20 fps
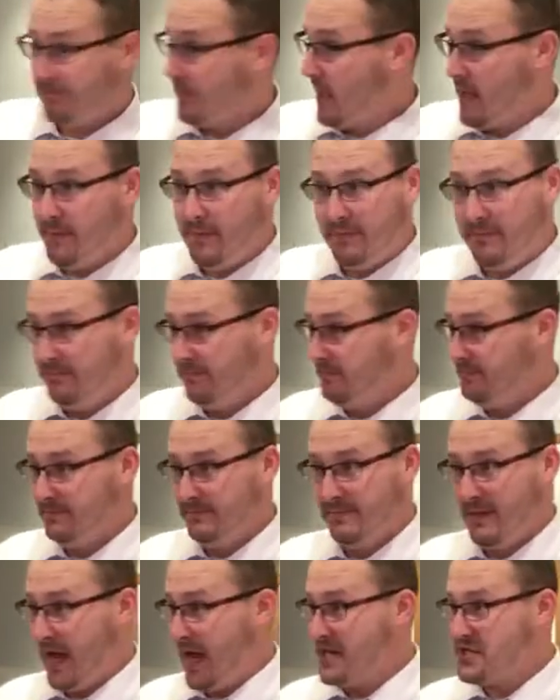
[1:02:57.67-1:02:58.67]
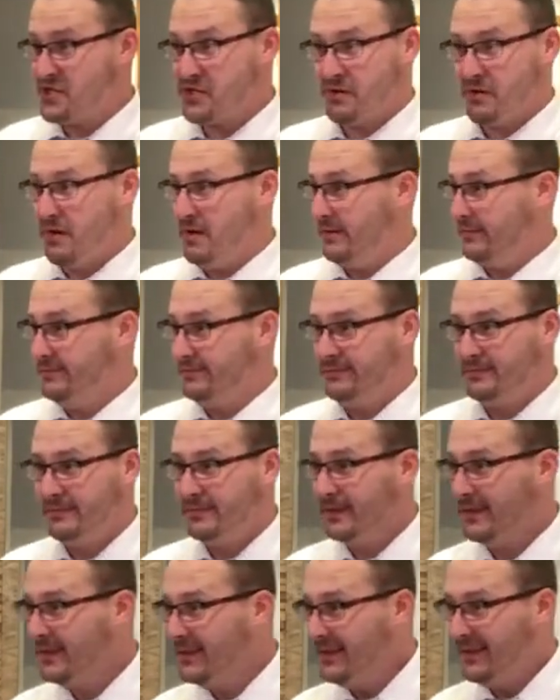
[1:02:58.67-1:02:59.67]
I'm high strung.
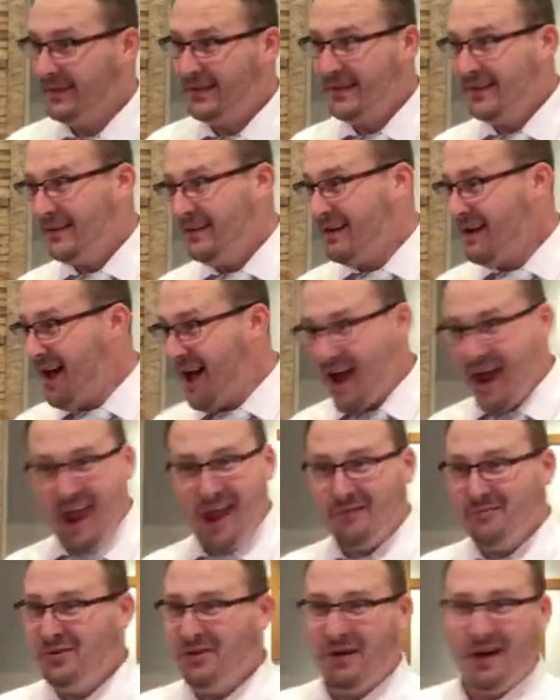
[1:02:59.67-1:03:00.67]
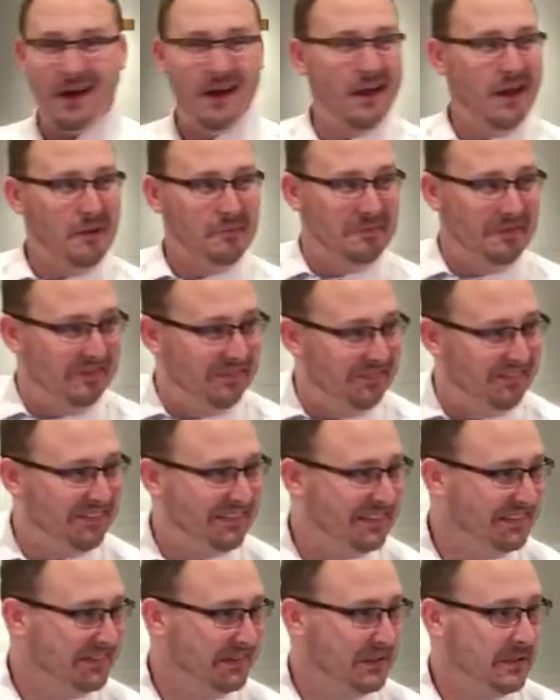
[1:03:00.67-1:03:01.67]
I am who I am.
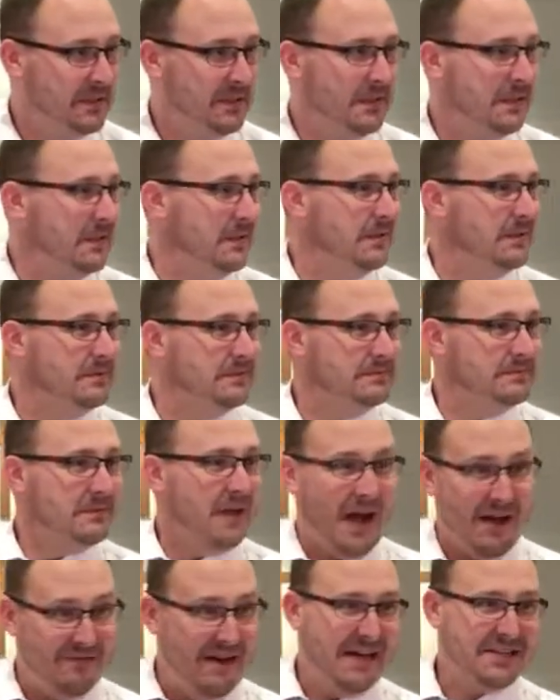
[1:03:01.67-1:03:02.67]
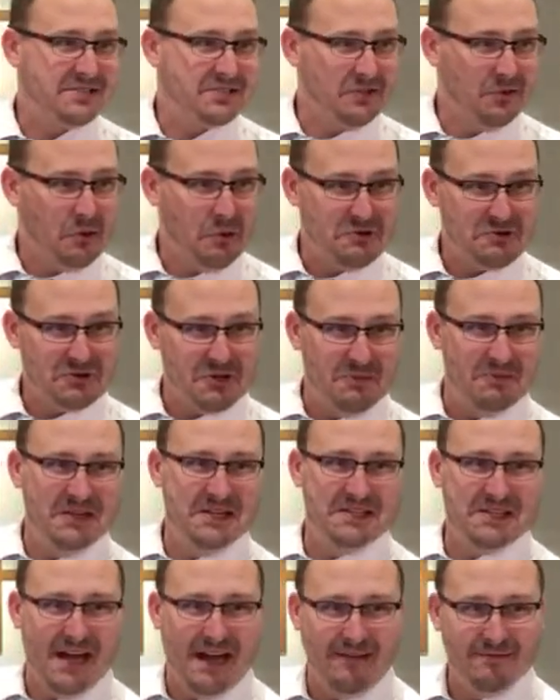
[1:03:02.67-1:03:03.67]
I've asked the Lord so
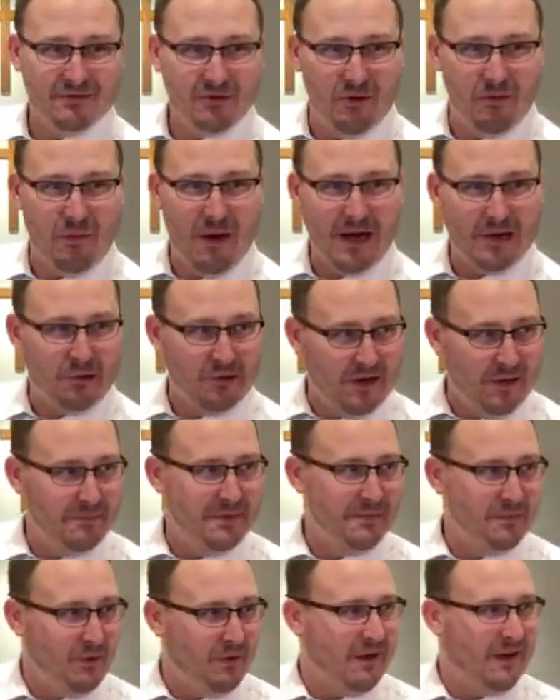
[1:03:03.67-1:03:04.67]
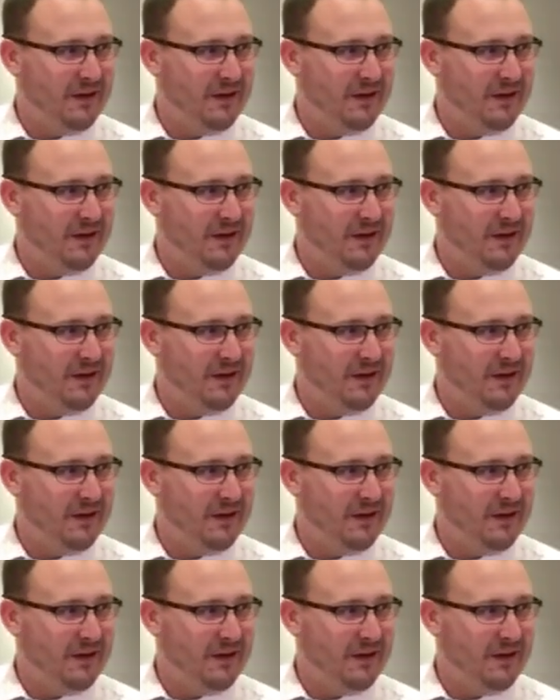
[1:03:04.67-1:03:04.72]
many times, Lord, why couldn't I be more